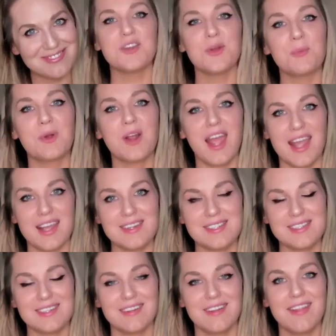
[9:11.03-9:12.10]
Number
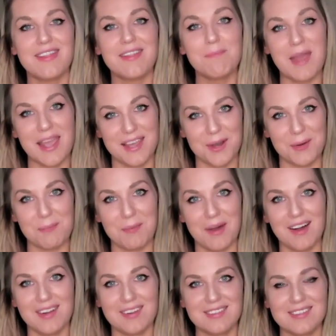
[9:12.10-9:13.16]
8, the makeup
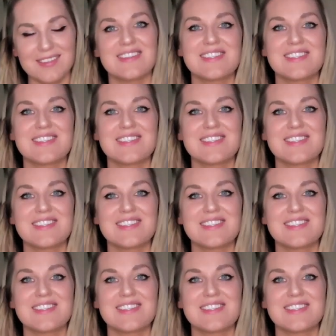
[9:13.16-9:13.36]
bell.